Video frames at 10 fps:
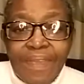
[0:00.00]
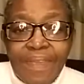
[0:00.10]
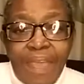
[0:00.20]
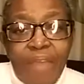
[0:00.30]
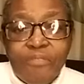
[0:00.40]

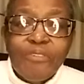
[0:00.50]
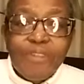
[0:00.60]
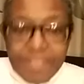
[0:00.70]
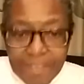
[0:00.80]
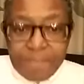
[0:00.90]
And of
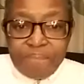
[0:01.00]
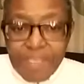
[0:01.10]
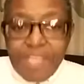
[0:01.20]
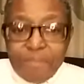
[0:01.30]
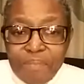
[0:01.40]
course,
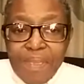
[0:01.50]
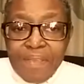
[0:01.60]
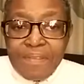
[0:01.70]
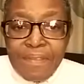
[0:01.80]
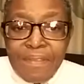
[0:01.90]
Pick and Pay
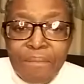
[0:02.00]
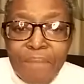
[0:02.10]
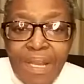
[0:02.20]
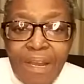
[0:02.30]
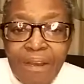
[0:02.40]
is in the
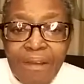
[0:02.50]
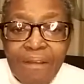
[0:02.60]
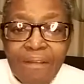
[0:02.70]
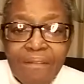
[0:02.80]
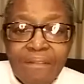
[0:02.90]
middle.
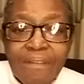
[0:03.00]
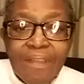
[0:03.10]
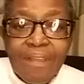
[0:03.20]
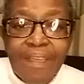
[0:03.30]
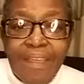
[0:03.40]

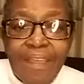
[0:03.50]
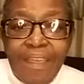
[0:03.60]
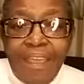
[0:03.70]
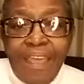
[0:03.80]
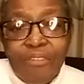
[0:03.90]

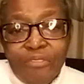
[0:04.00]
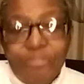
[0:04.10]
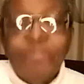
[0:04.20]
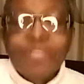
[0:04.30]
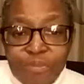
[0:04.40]
And of
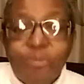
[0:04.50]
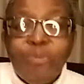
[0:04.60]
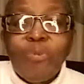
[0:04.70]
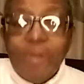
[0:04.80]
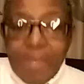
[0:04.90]
course,
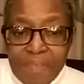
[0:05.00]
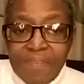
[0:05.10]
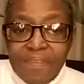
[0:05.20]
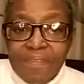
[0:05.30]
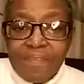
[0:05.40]

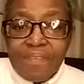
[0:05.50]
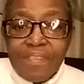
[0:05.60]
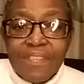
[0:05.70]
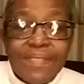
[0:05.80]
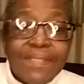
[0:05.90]
Woolworths
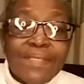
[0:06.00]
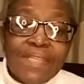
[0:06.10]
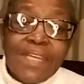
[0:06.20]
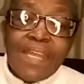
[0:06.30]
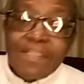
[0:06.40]
is
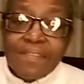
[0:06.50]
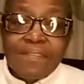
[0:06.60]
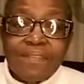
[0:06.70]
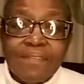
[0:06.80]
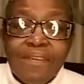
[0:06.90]
seen
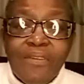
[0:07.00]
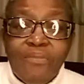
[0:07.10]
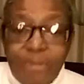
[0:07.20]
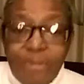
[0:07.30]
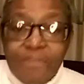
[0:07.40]
as
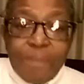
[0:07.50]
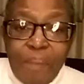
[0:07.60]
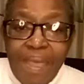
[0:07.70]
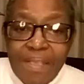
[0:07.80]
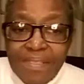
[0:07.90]
one of the
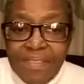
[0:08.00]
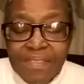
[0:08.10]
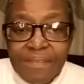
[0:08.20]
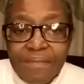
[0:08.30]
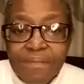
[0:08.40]

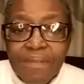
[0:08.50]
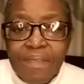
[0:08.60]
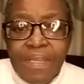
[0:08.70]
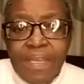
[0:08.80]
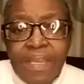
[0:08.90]
best.
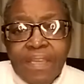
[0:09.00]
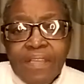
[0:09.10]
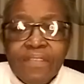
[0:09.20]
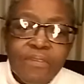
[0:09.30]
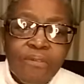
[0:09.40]

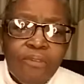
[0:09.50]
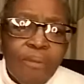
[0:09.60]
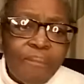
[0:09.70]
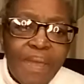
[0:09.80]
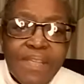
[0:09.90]
And so
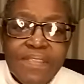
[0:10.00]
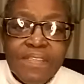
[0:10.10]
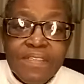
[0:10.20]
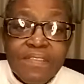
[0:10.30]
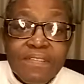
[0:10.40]
comparison
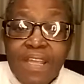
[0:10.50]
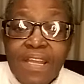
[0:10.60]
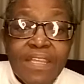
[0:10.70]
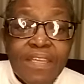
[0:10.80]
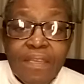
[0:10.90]
is
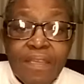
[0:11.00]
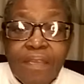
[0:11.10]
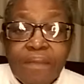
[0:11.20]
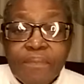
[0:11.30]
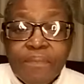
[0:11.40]
really
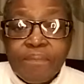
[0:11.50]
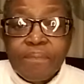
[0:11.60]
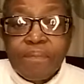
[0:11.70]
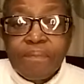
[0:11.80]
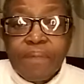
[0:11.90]

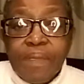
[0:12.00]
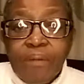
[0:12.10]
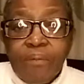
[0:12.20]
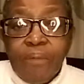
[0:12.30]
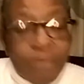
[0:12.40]

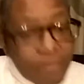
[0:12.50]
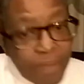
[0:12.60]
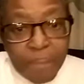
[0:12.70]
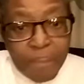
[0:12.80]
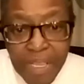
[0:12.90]
one of
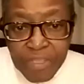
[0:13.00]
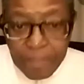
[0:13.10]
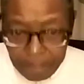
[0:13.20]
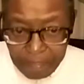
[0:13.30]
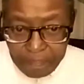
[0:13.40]
the major
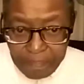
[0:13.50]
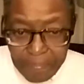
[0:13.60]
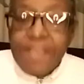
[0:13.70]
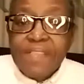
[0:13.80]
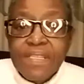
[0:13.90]

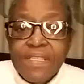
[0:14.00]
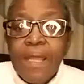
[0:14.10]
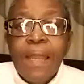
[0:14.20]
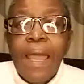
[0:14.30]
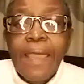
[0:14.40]
things in our
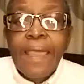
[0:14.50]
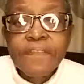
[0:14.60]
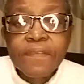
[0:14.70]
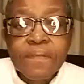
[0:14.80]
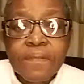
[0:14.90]

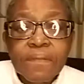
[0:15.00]
lives.